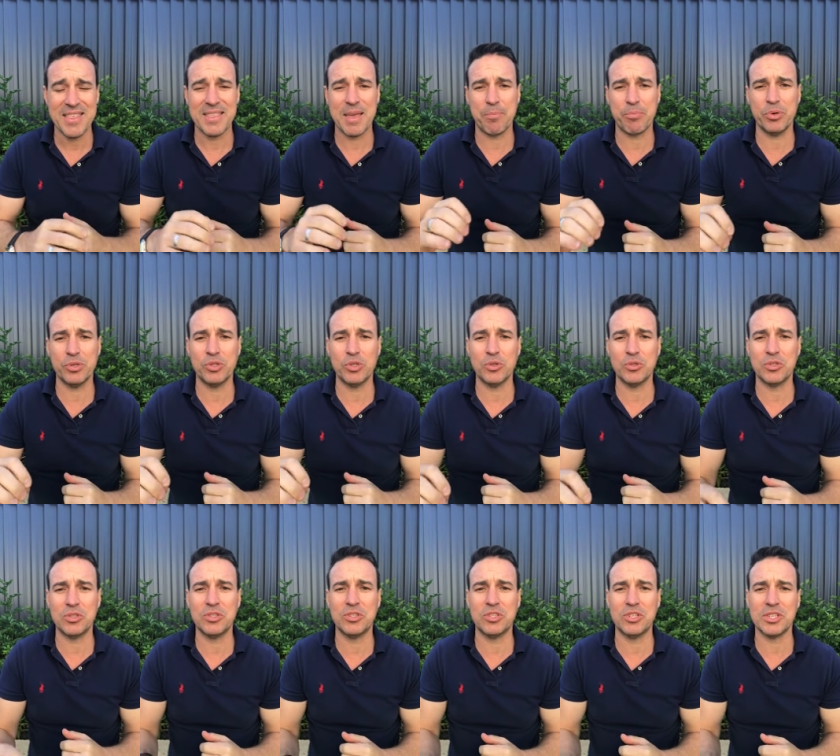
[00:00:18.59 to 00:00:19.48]
that
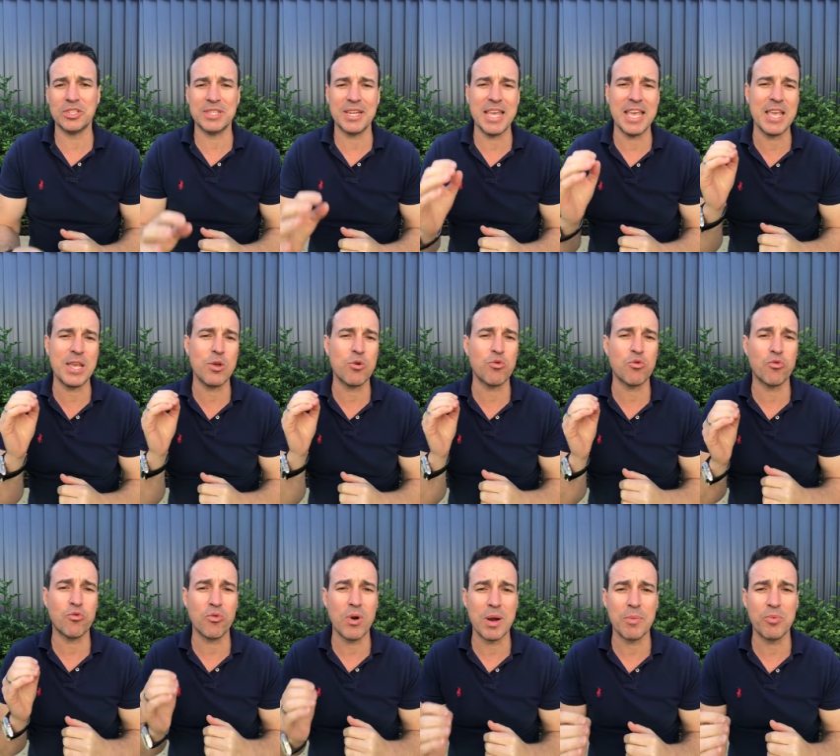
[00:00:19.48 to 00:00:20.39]
produces just
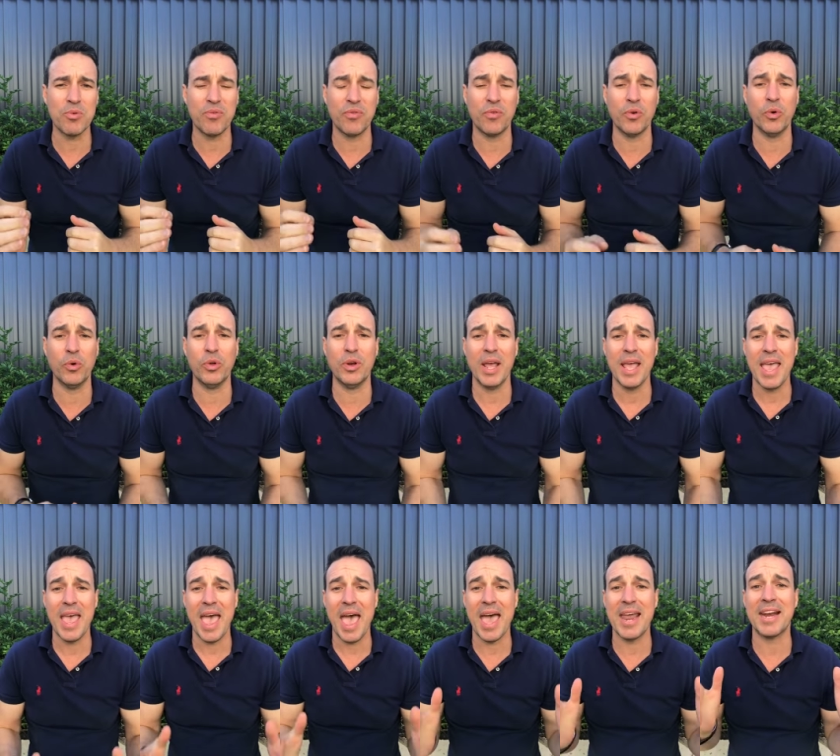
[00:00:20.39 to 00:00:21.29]
incredible food
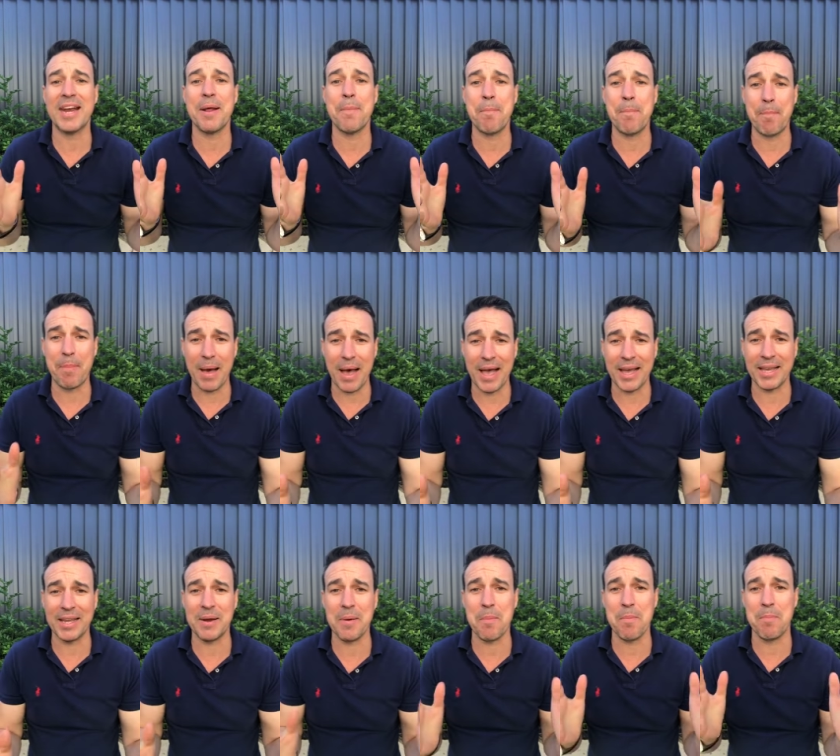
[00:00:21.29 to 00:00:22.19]
and at a
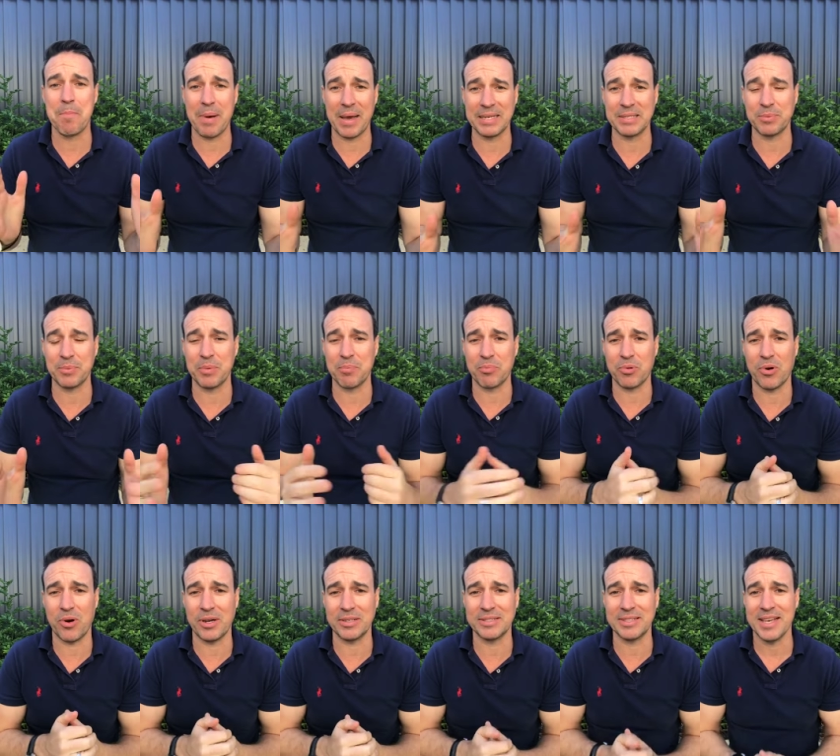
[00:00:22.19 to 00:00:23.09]
bargain basement
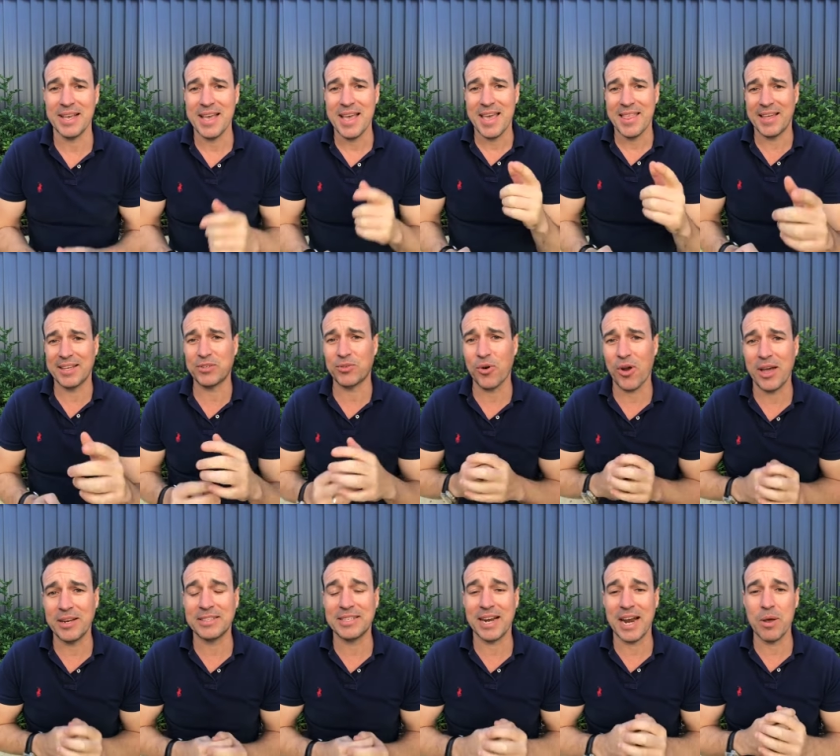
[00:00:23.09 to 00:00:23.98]
price. That's
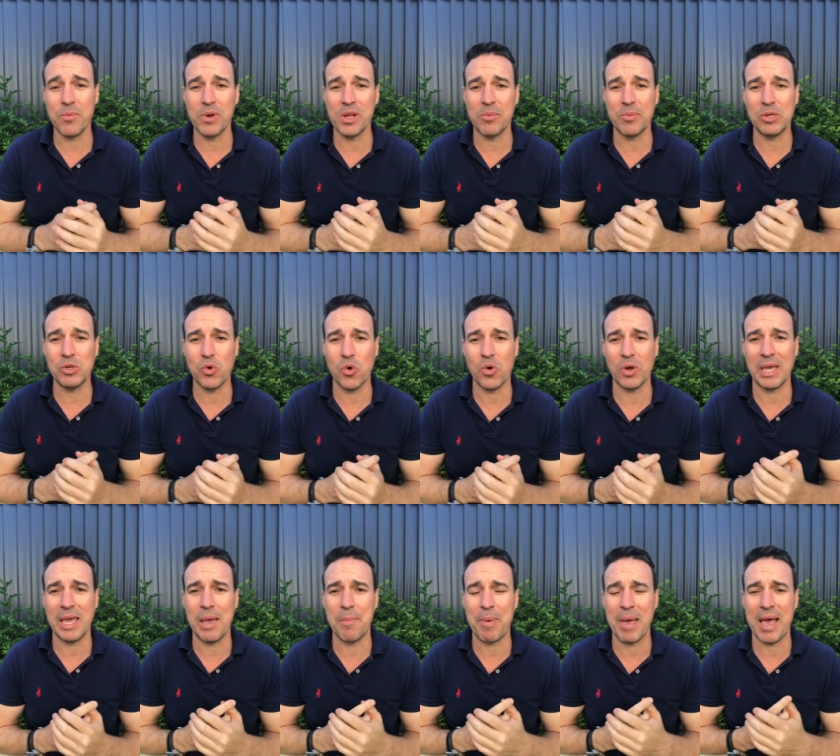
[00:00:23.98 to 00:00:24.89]
right, today we're going to be
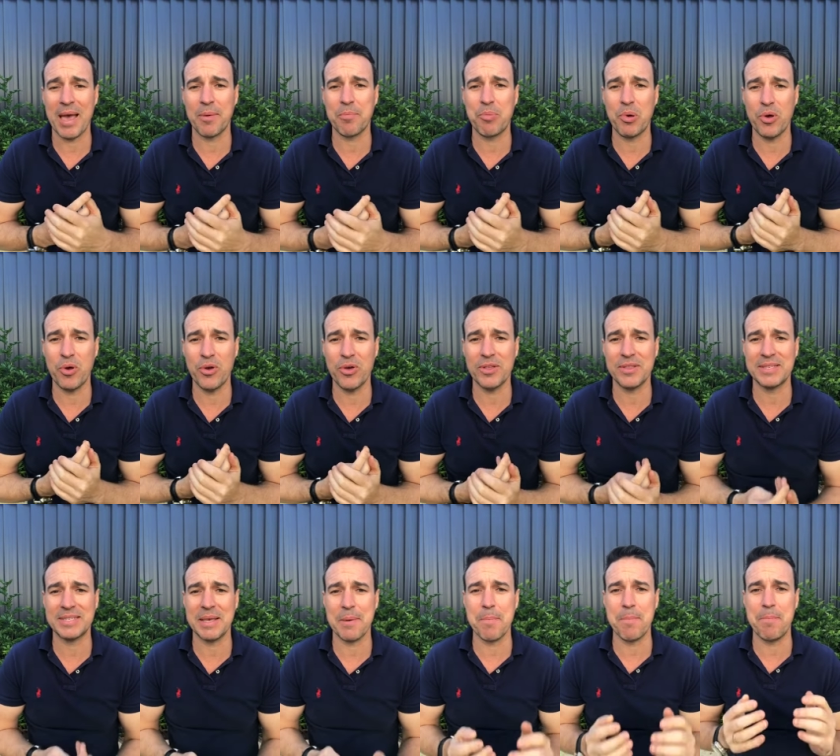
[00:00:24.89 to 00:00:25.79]
talking about
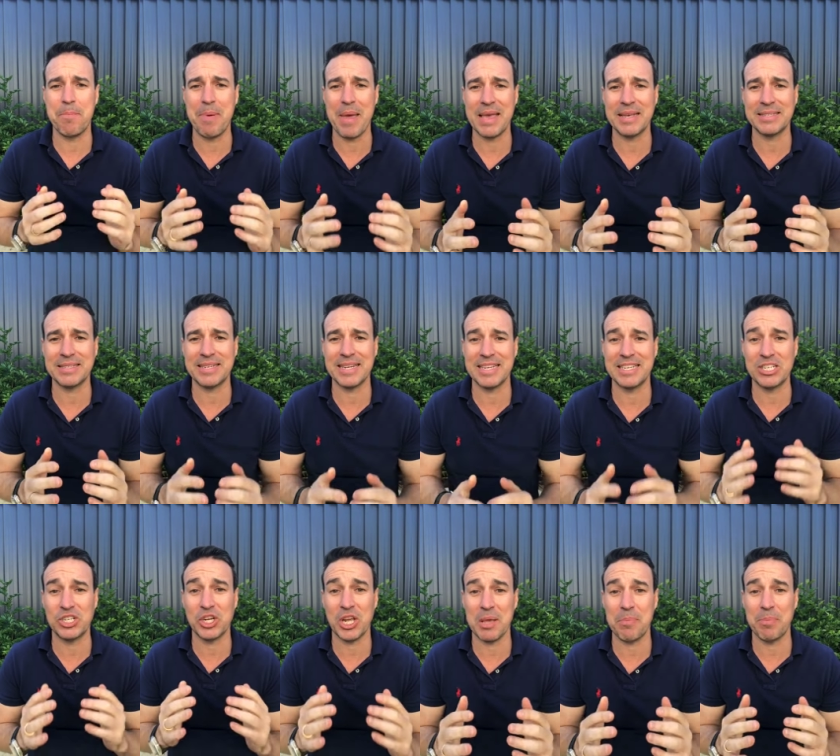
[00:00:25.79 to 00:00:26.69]
Perth's best
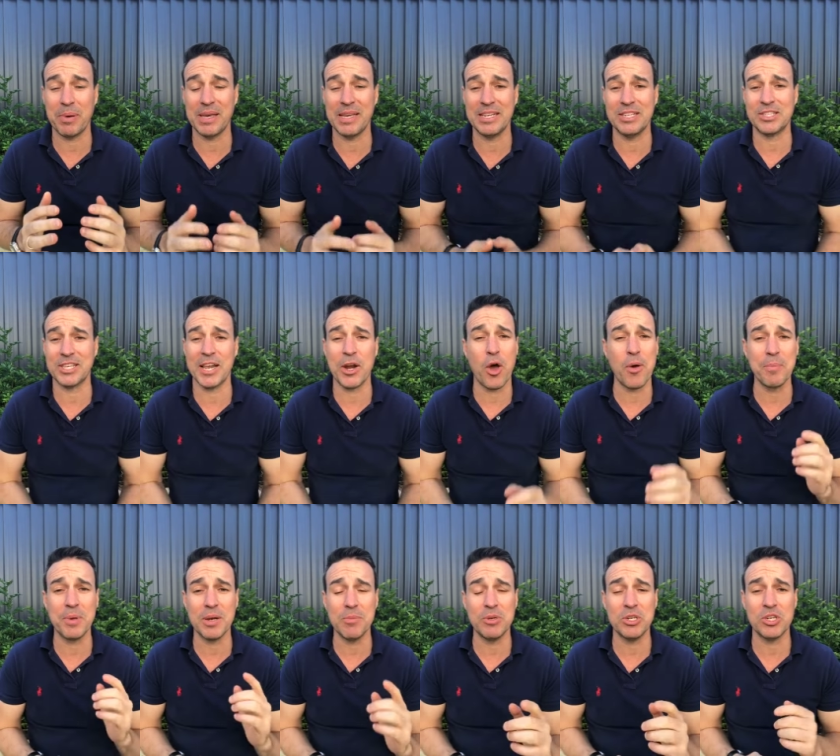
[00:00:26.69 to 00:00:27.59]
cheap eats, and I'm
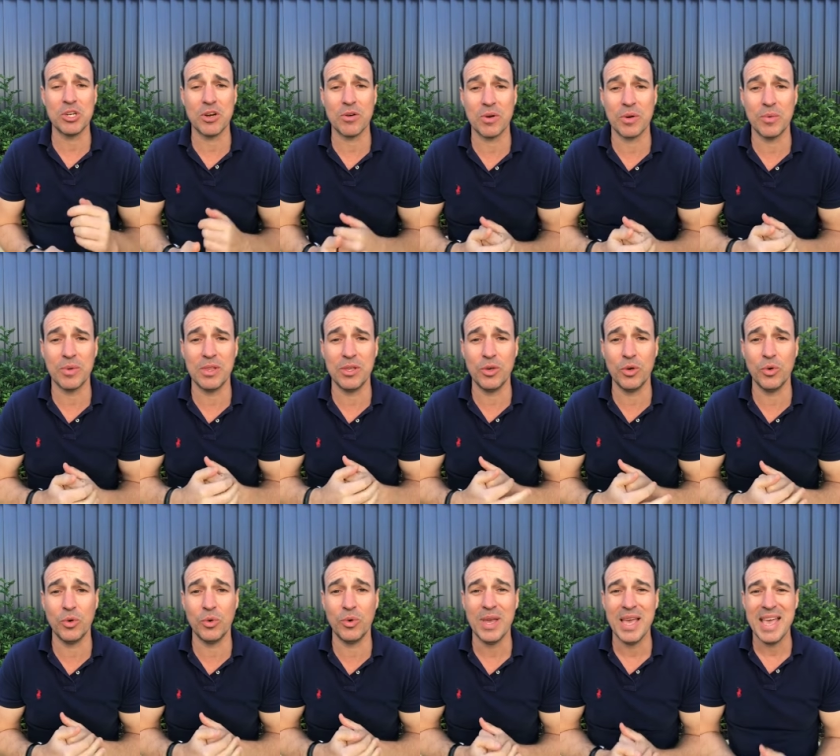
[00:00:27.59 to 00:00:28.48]
going to be sharing with
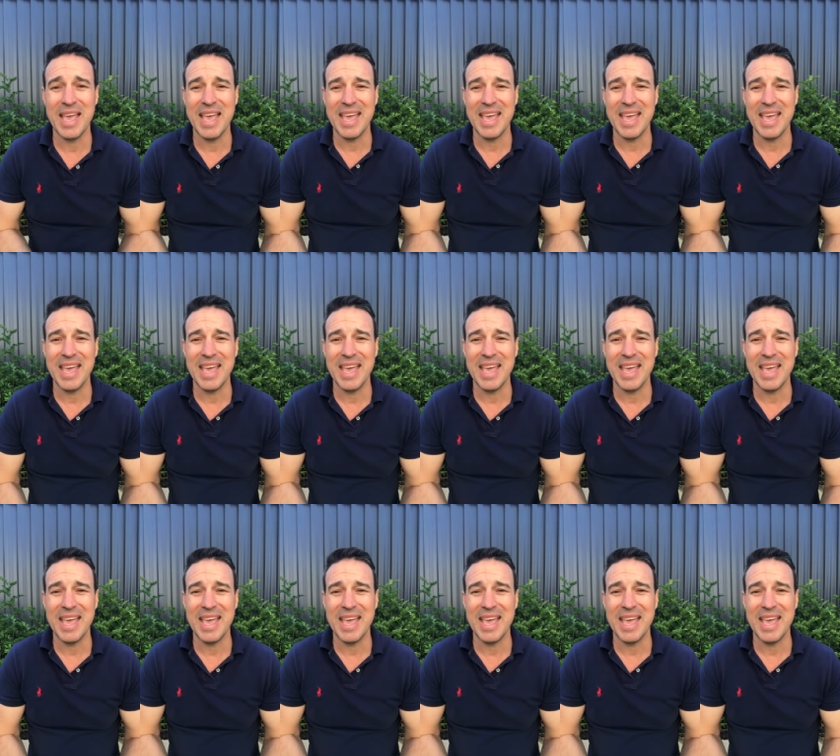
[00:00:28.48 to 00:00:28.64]
you